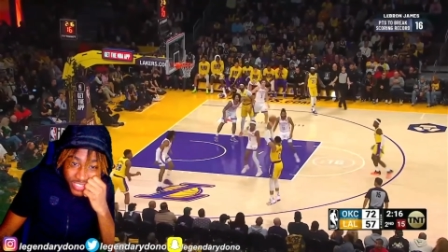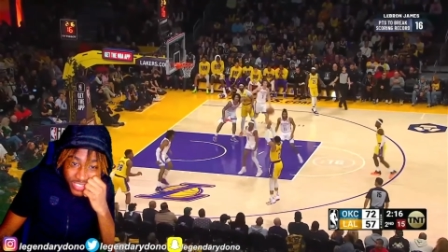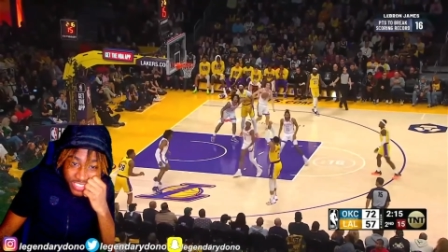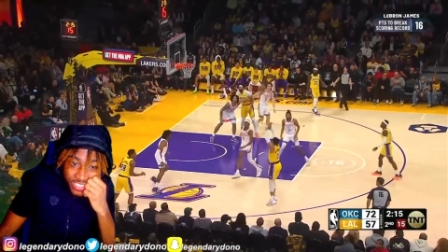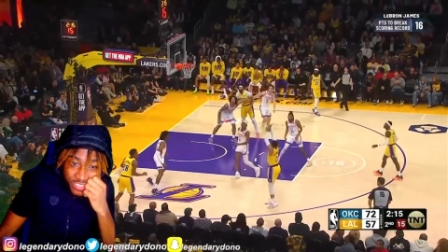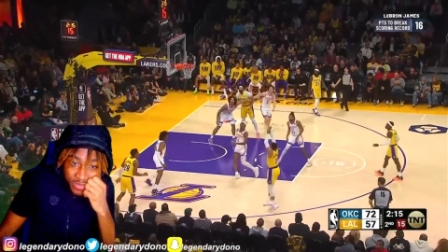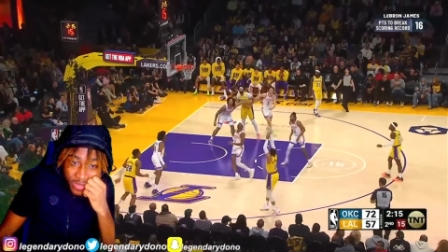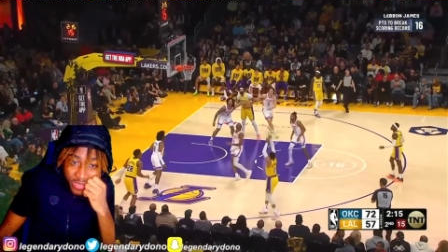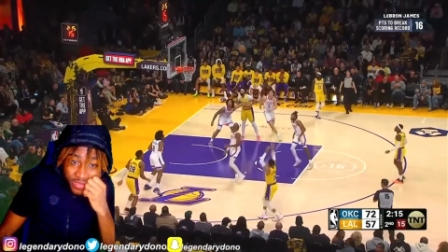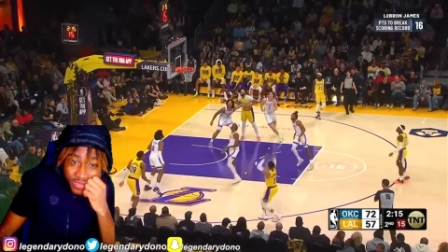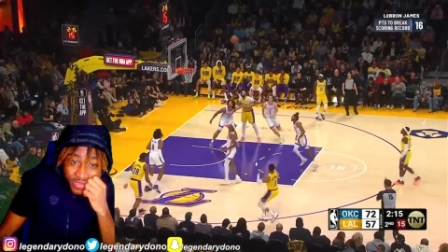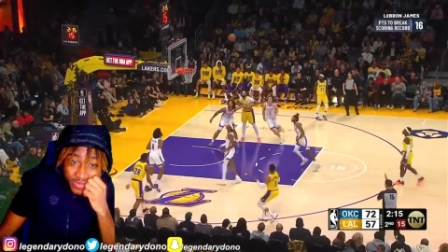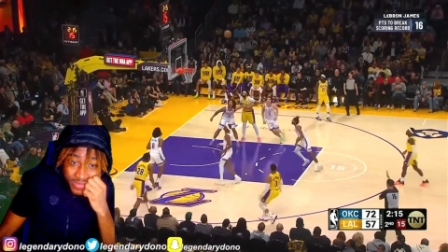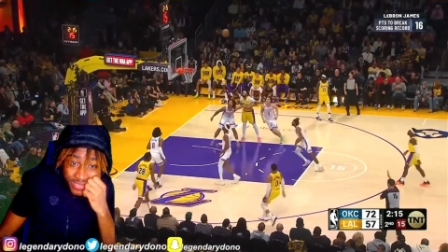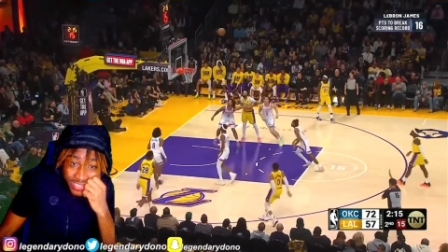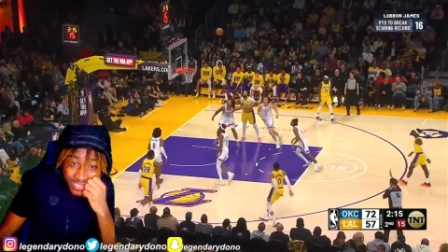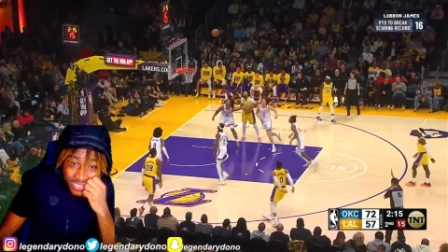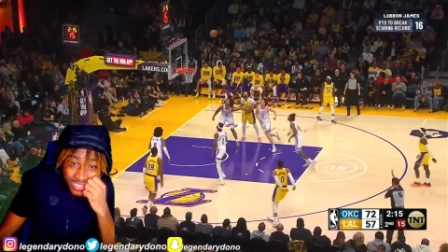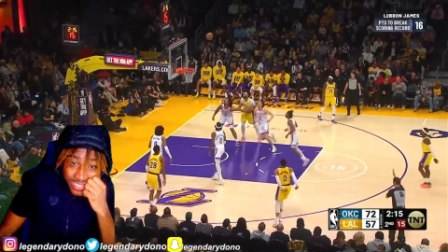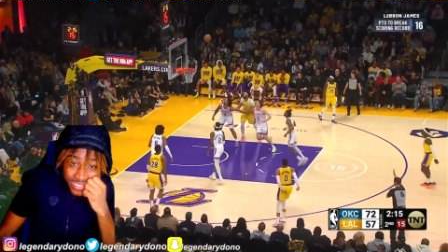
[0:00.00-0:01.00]
Spot up.
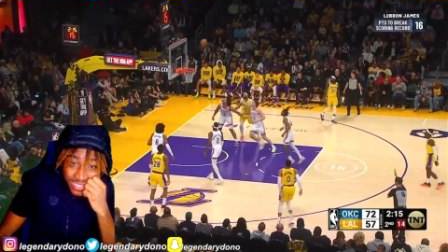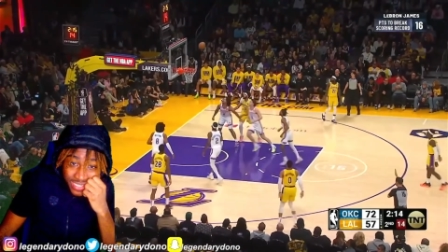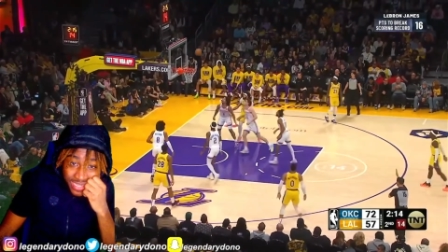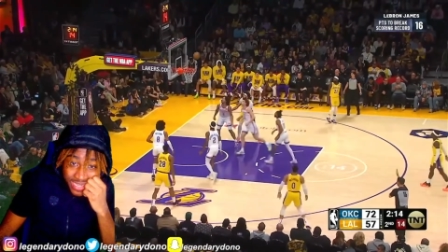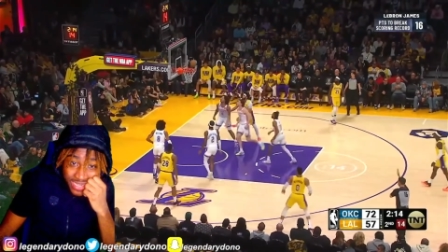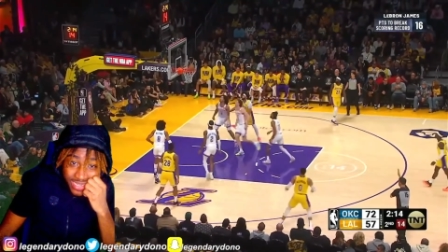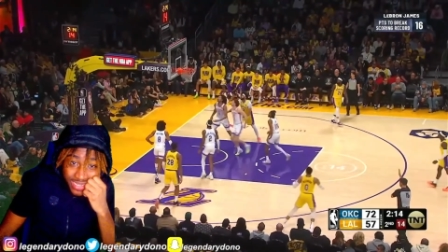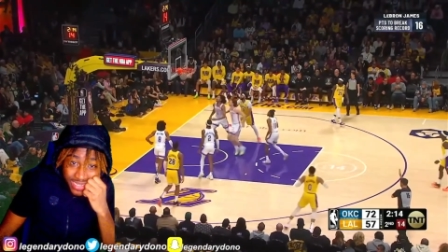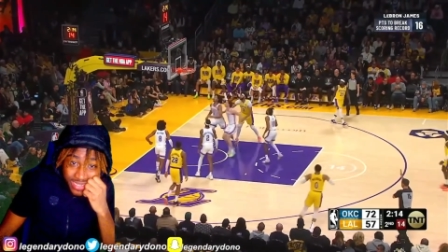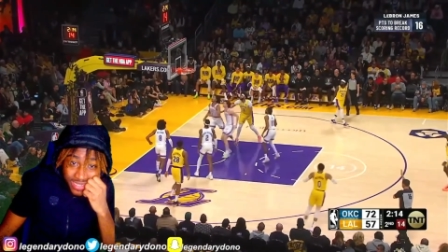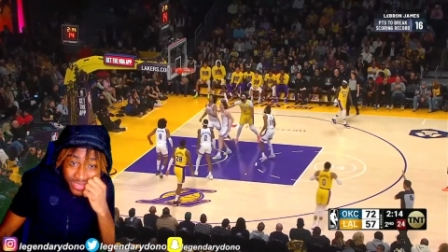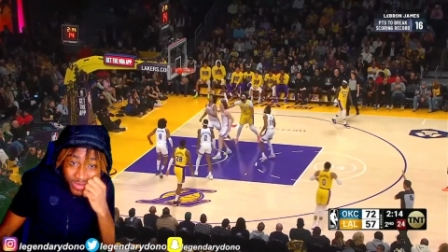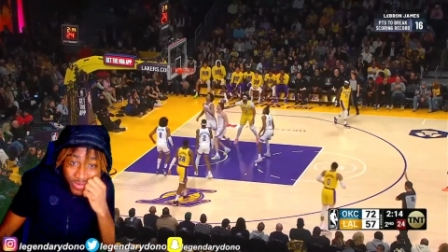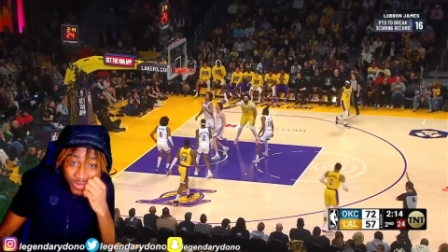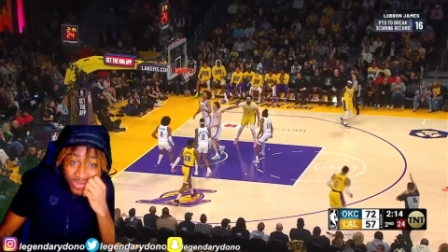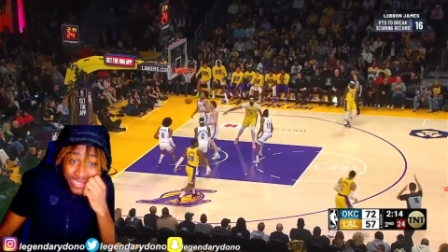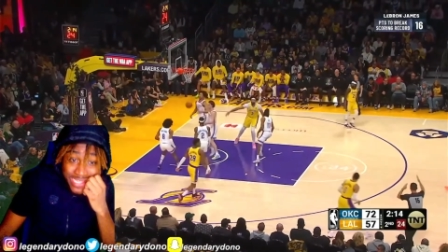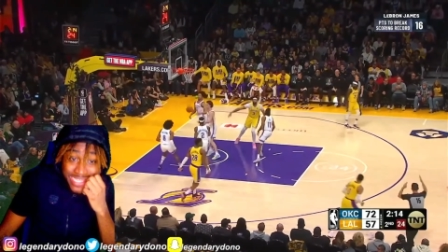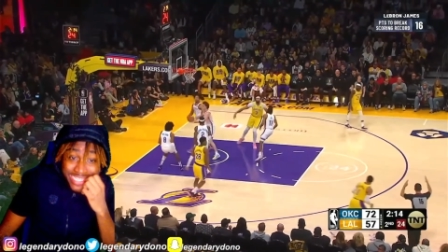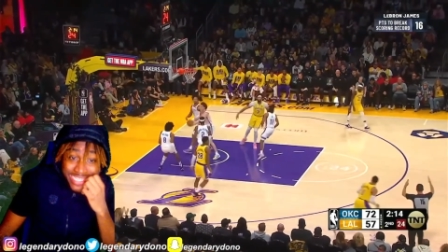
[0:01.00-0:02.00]

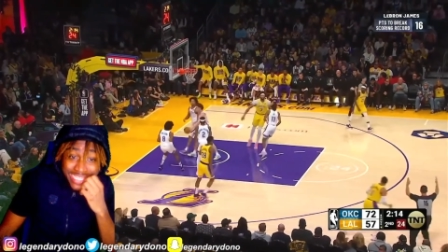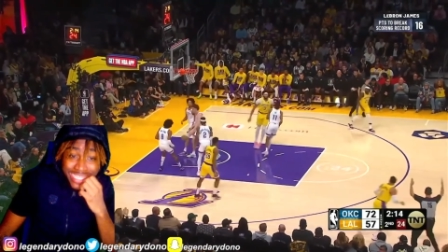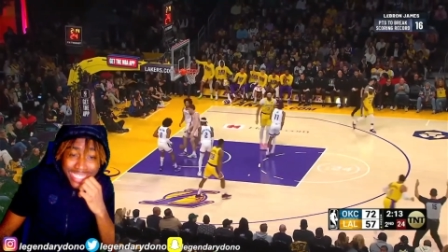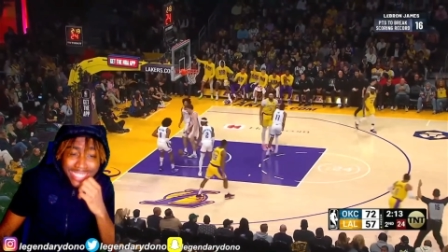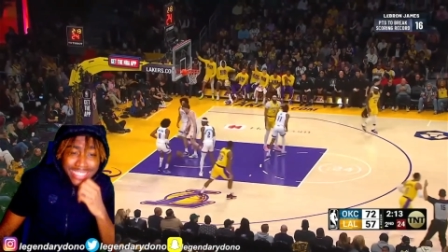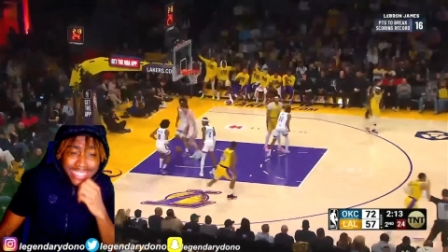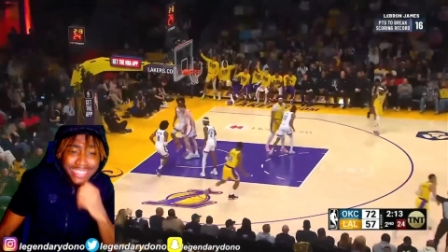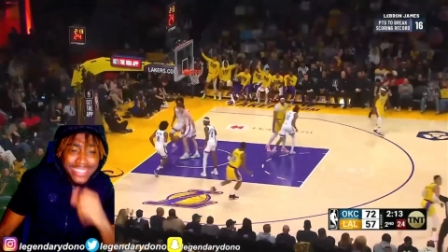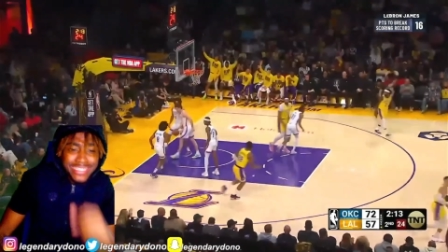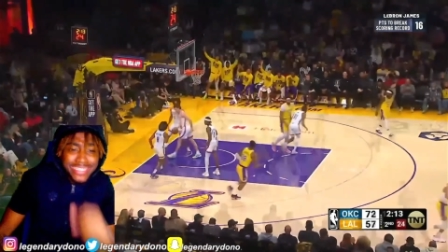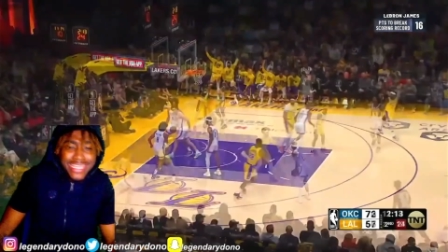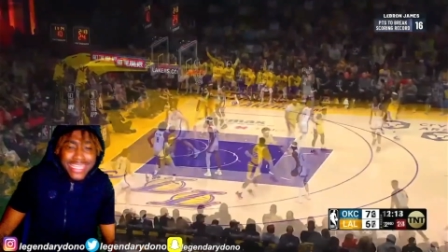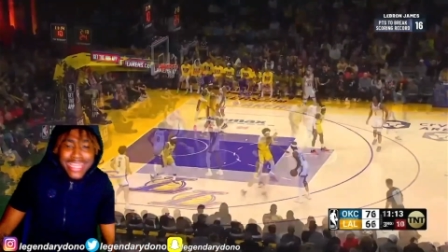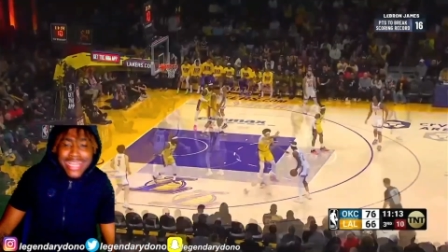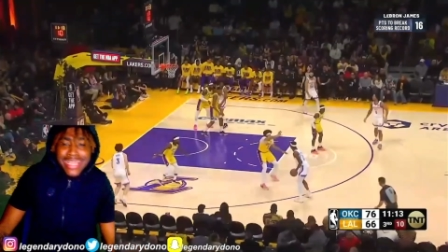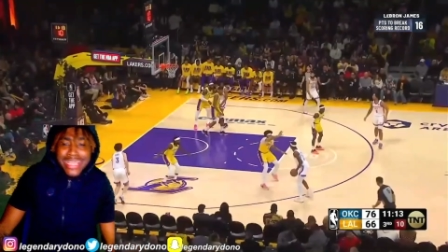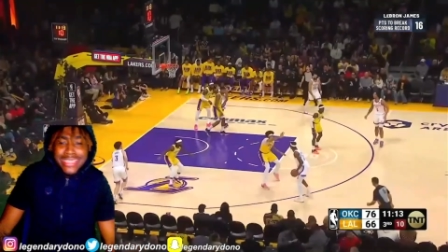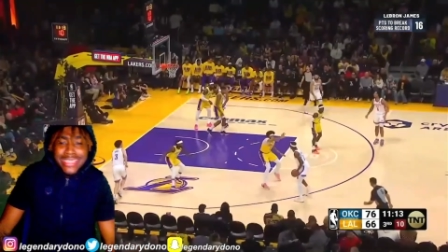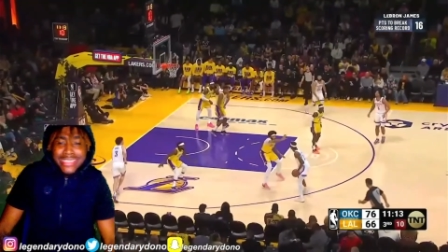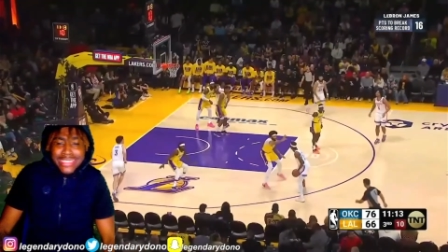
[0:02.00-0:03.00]
Three? Yeah. Okay,
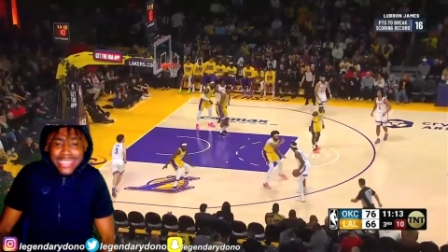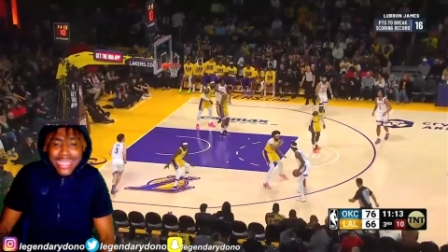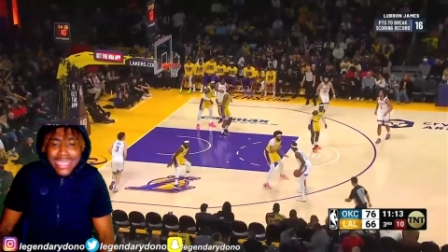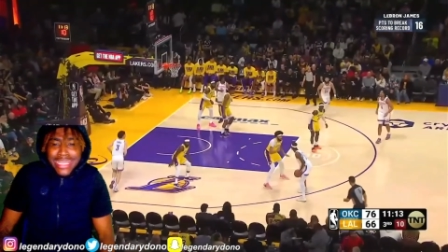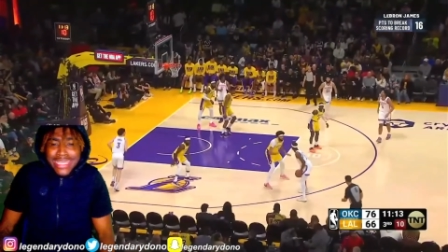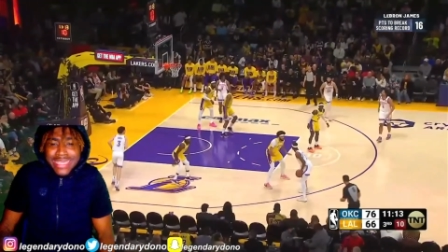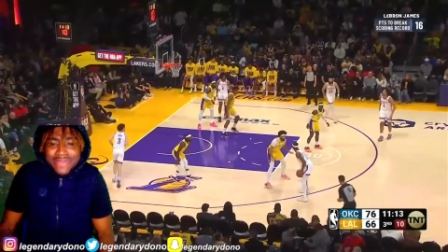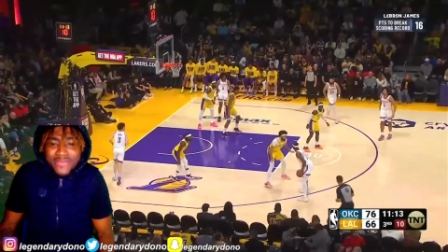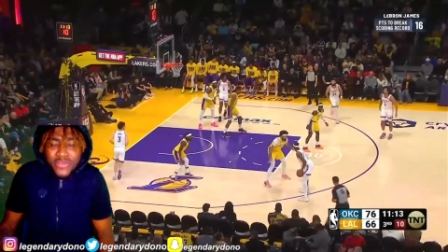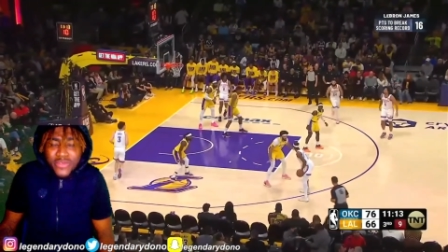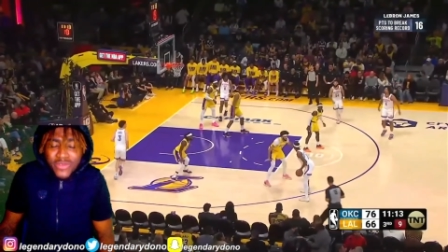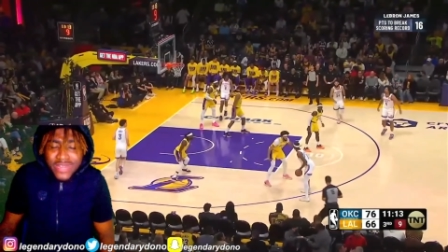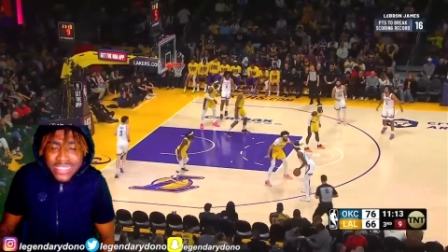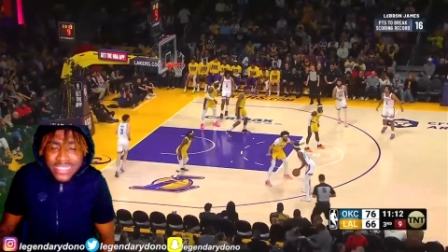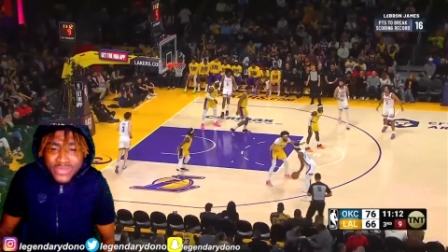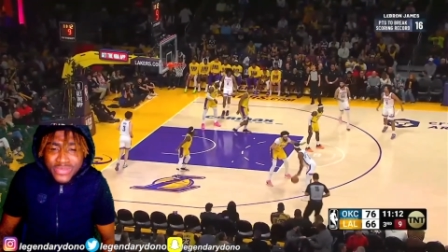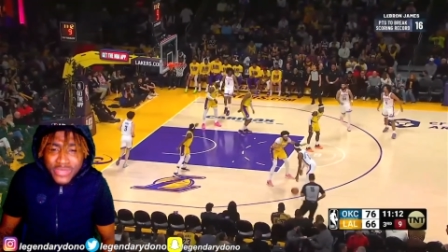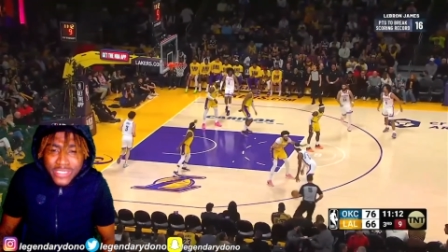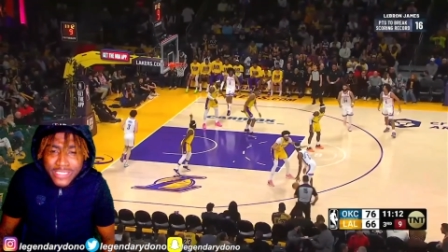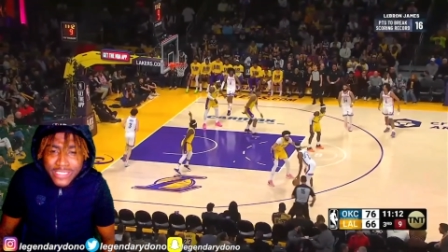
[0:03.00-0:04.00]
I'll give him
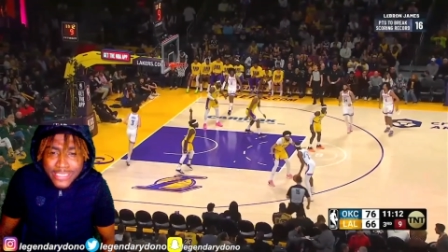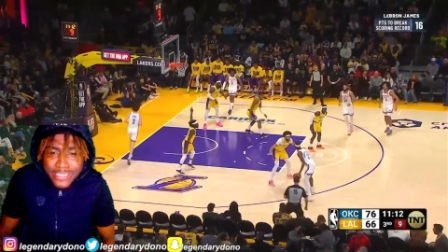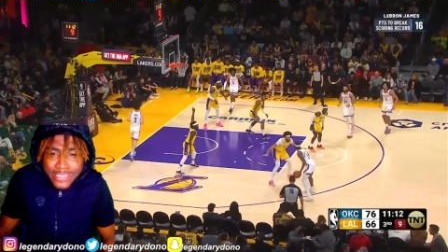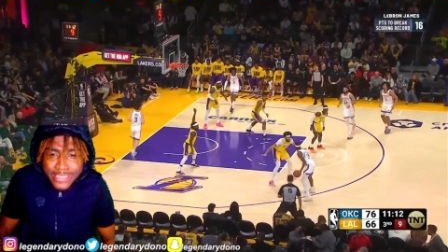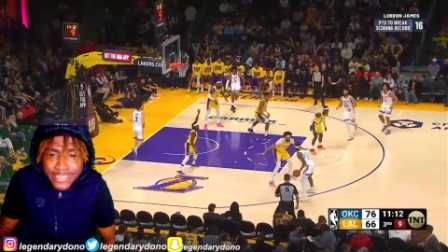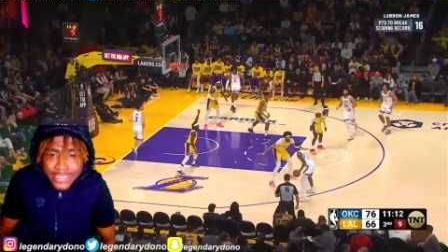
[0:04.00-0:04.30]
Westbrook.